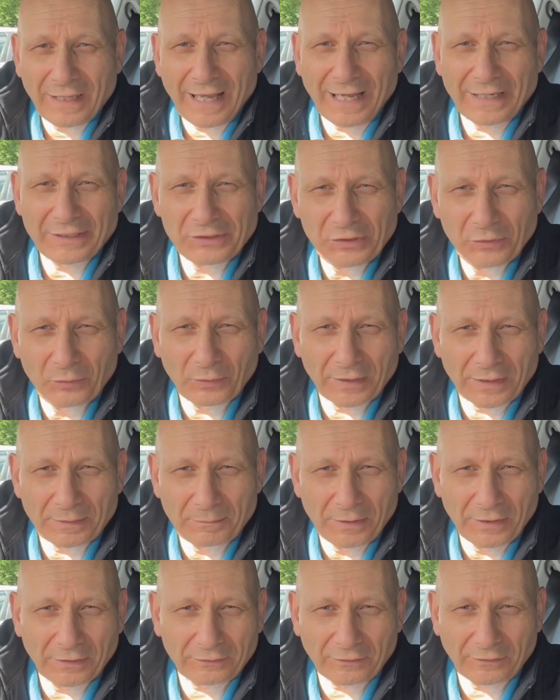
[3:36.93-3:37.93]
and you want an
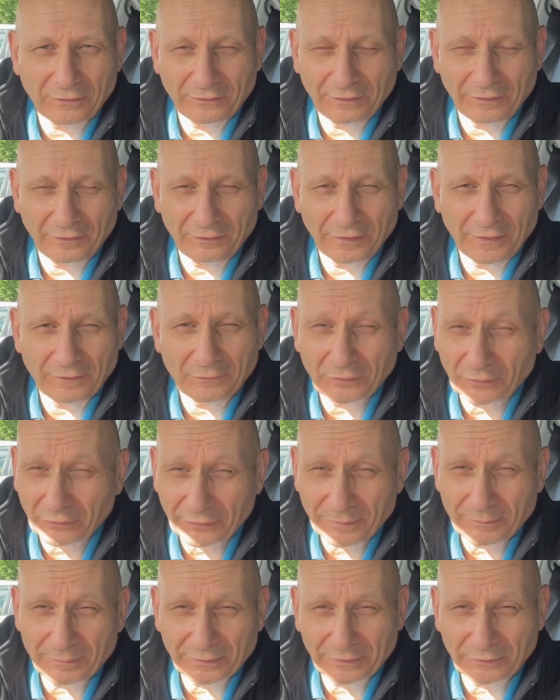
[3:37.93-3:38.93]
emergency service or
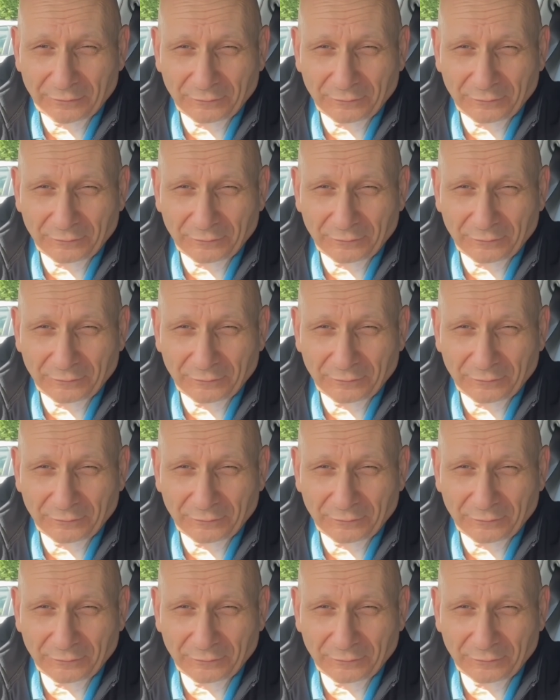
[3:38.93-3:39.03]
someone to